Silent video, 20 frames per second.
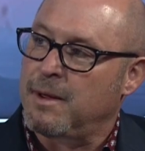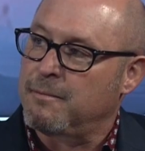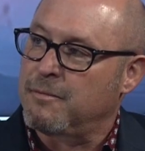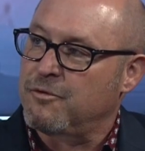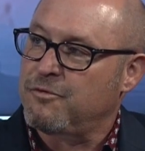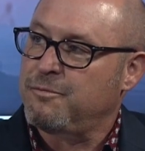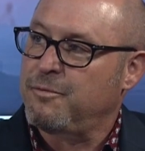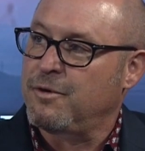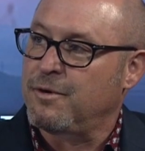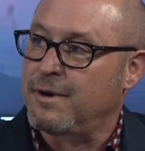
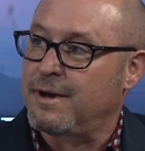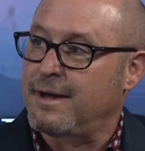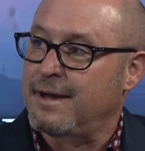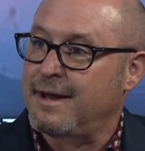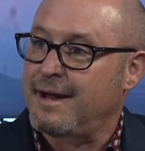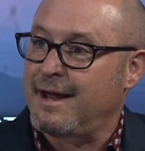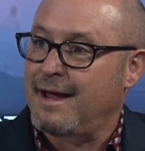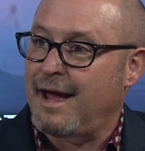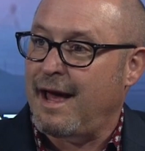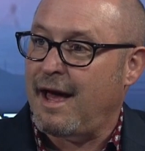members put
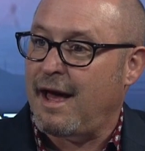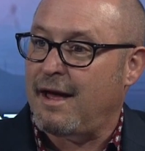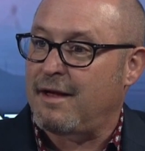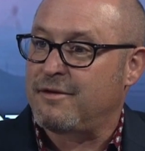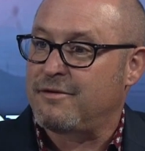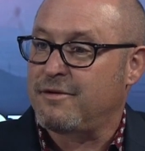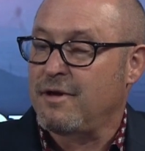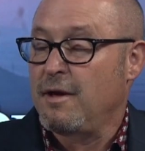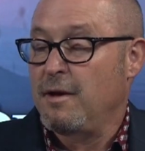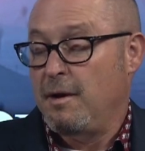in
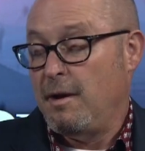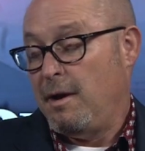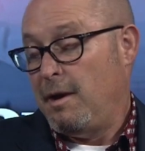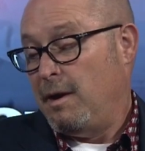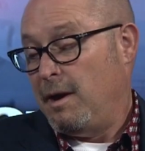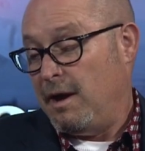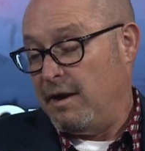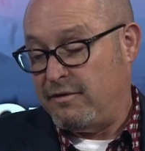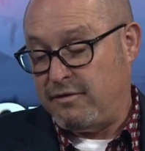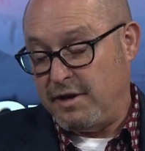as
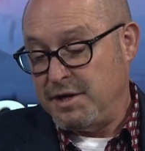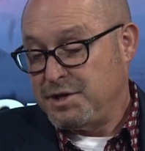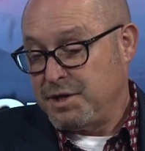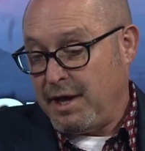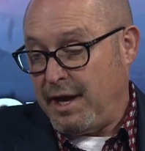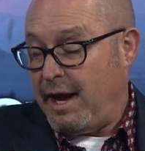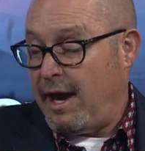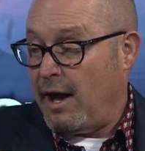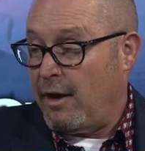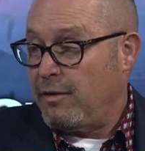
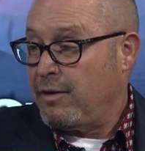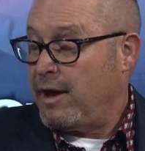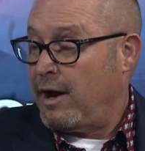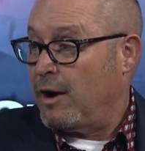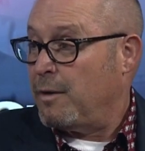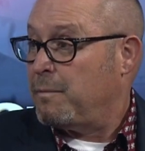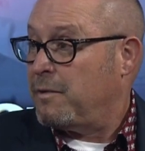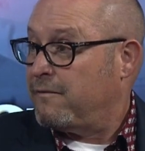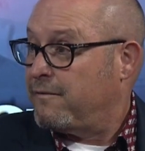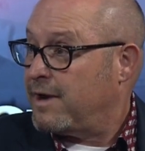essentially
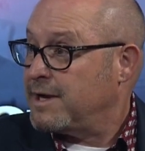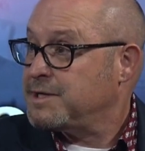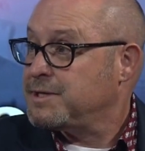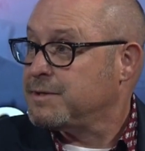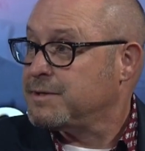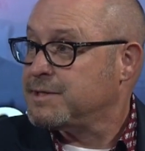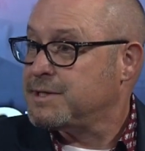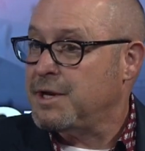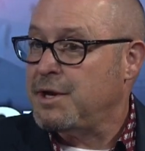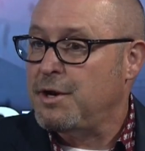healthcare
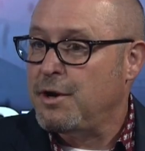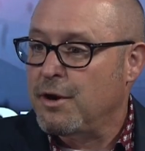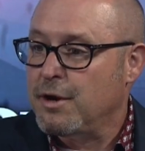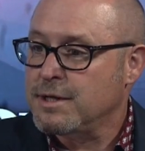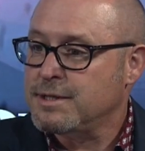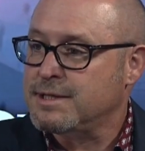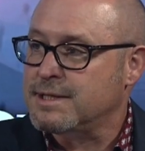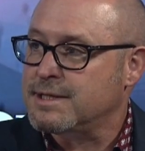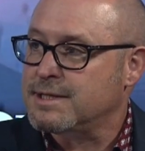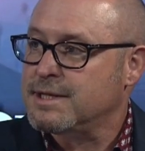professionals and
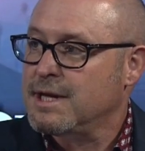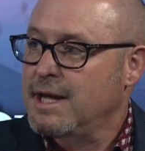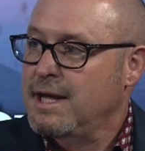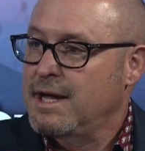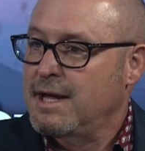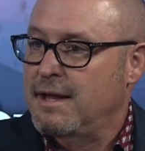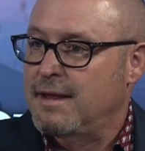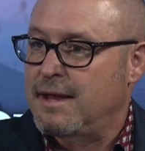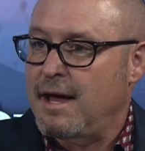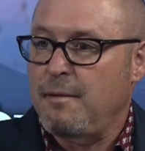nurses.
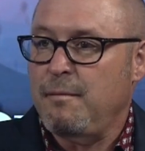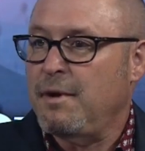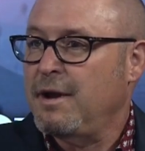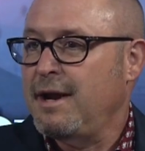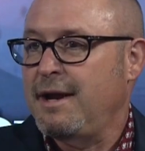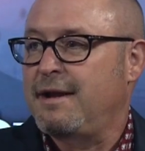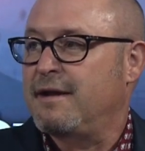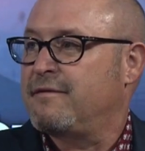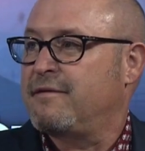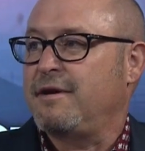That
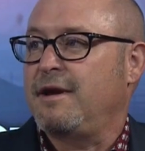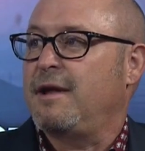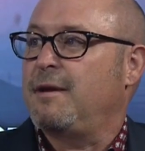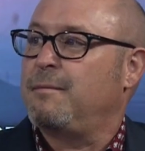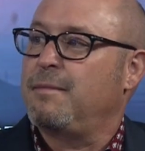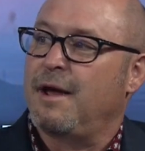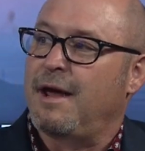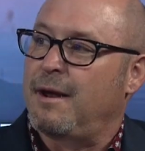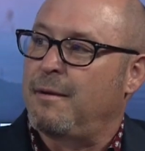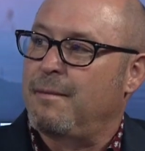money doesn't
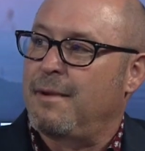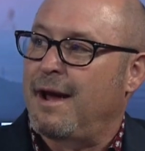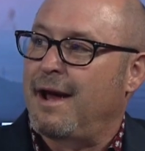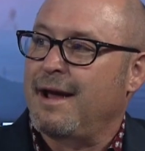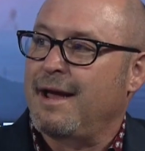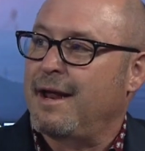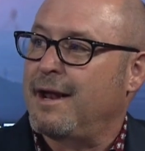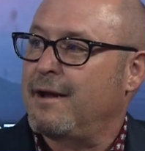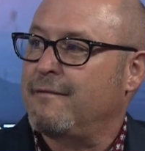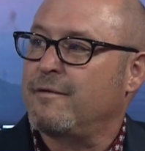get paid
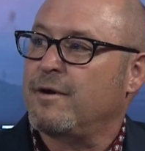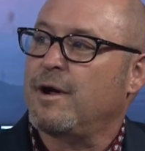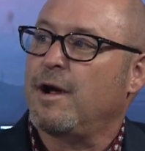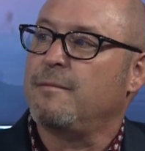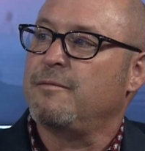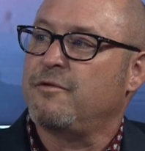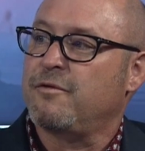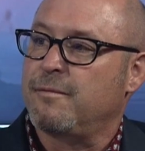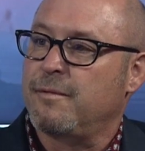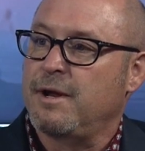back. It never
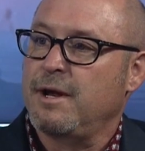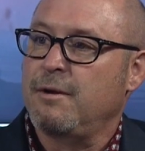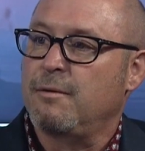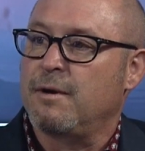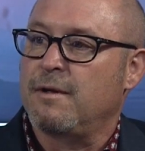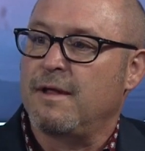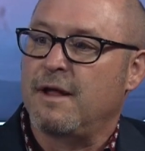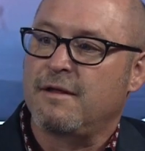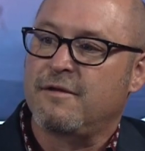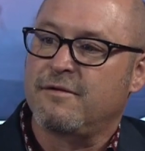comes from
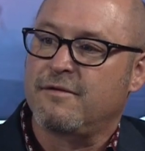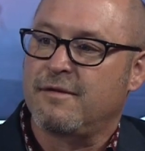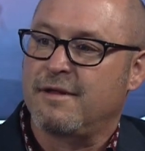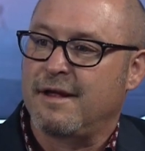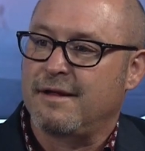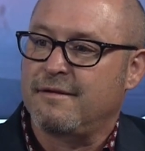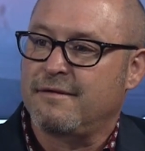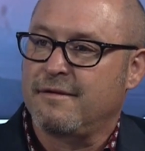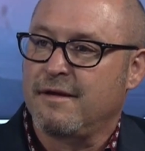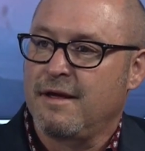anywhere.
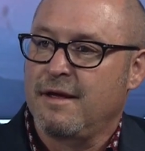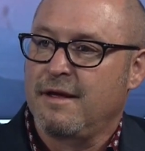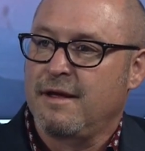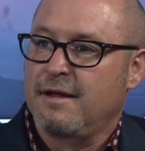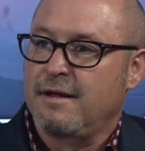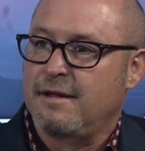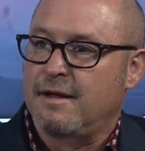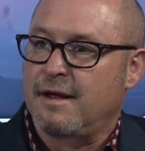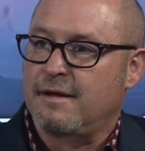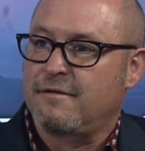
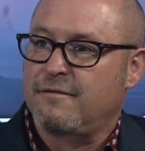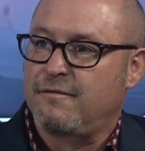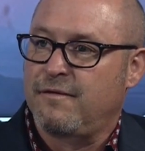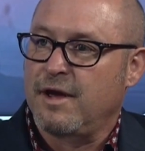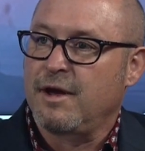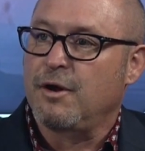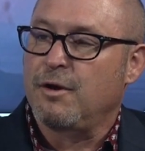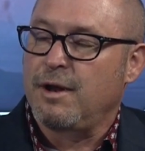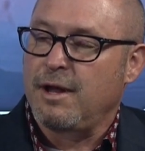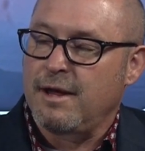That's
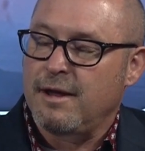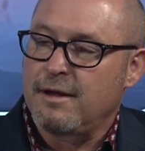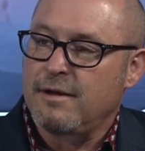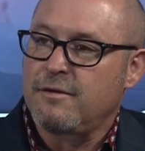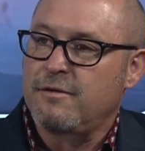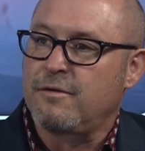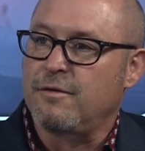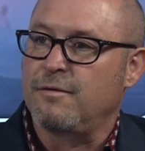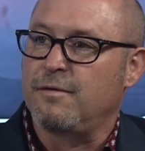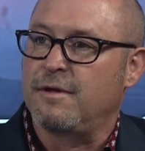figured
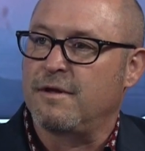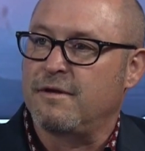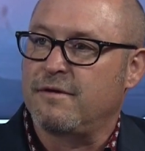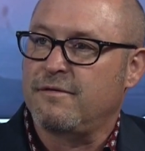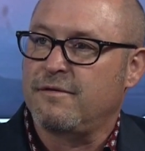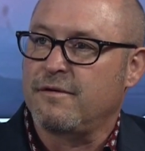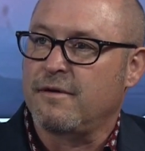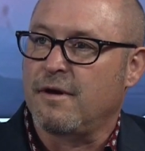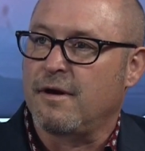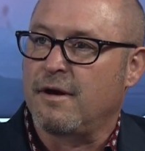into
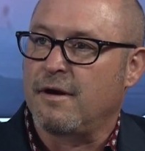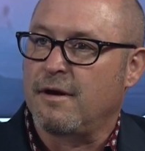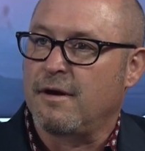this